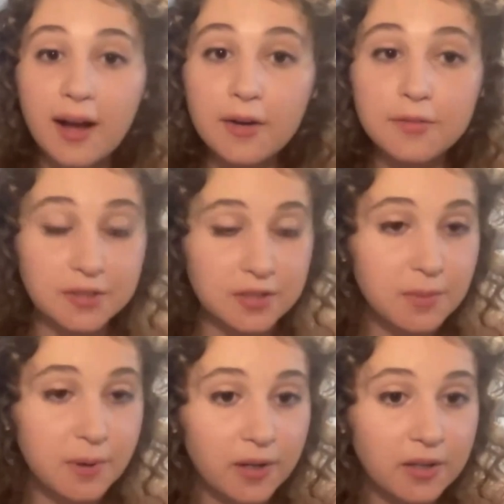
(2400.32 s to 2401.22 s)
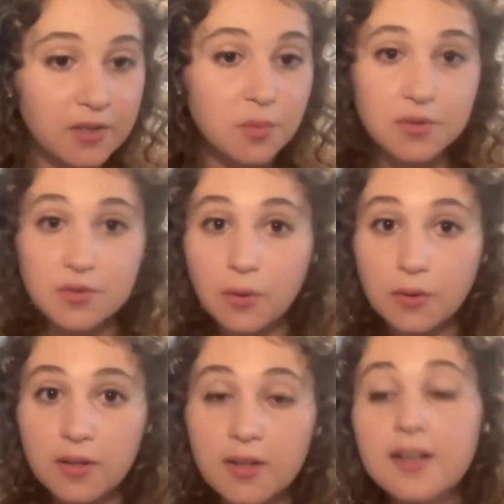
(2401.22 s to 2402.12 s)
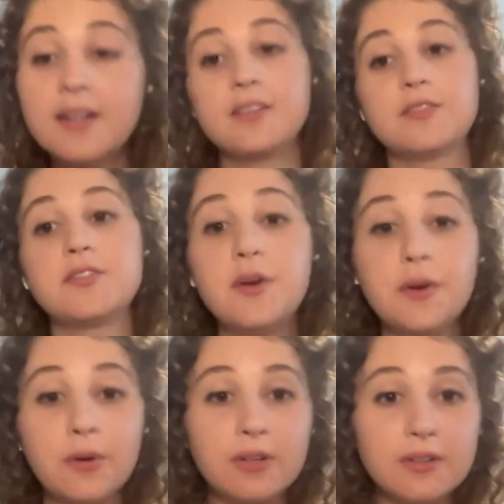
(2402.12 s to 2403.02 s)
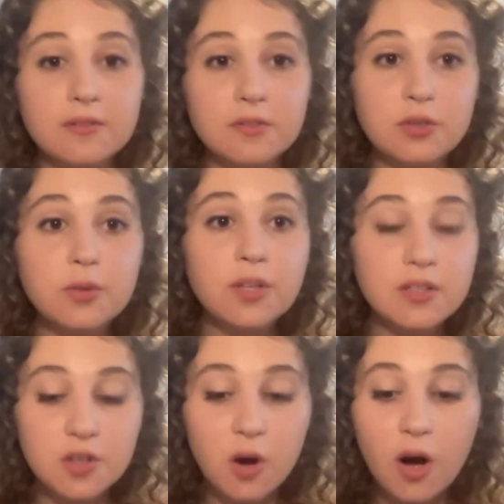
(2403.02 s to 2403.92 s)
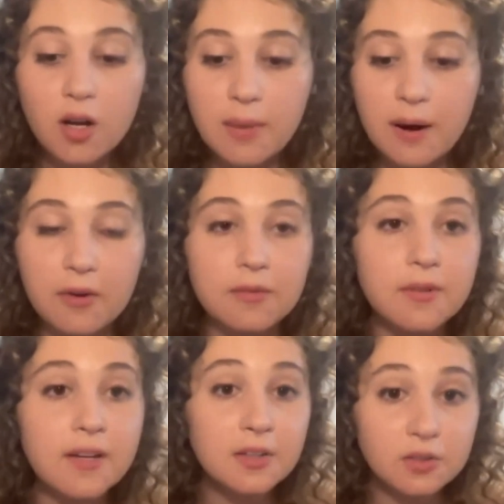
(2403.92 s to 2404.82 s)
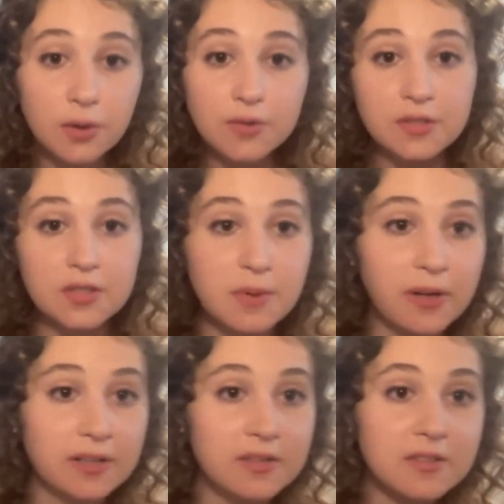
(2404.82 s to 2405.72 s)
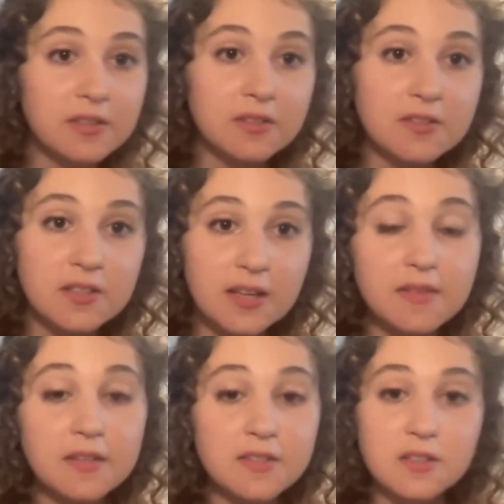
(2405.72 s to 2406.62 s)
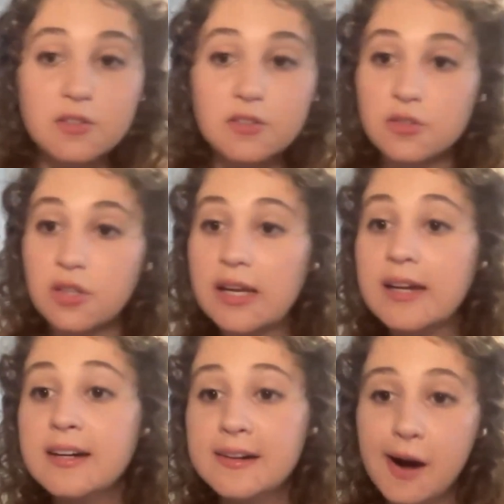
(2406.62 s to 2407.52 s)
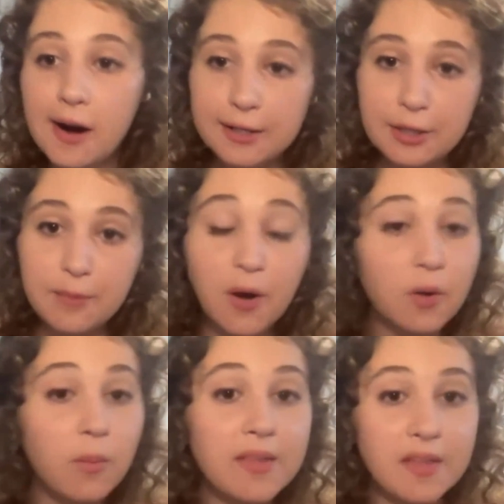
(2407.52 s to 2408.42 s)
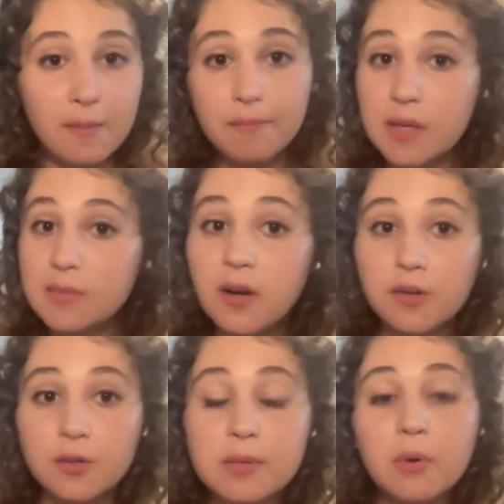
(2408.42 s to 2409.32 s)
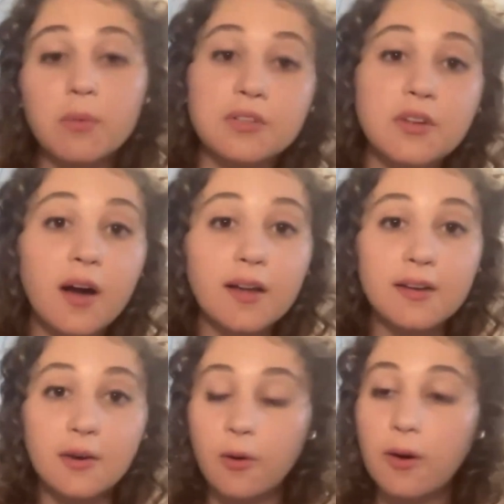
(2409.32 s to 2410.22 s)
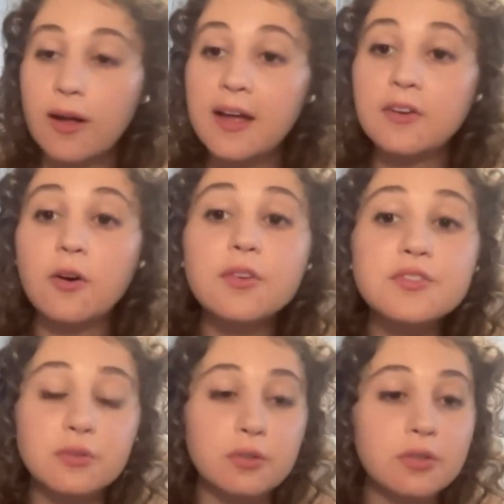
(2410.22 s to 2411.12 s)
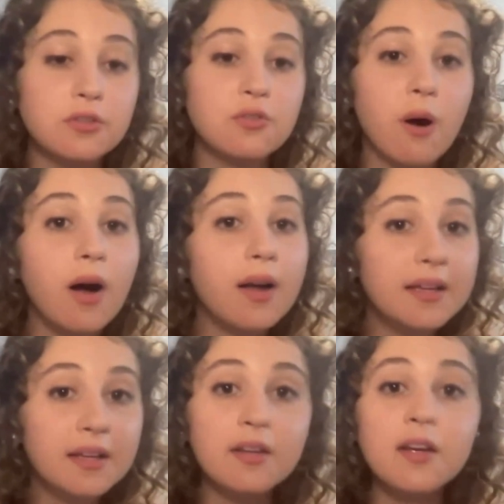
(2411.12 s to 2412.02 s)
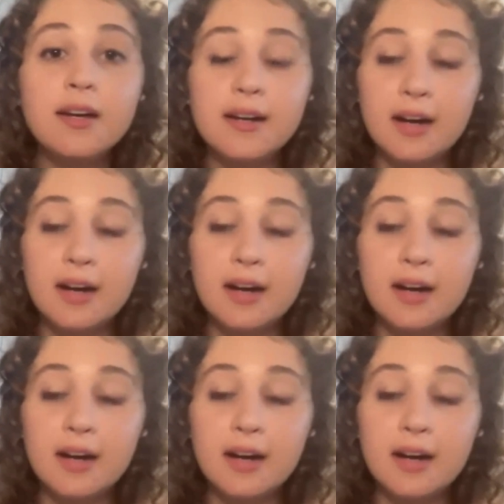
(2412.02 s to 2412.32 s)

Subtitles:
have experience with solar. So you can talk about those experiences in this industry on a way that maybe other people would not. And also you could draw in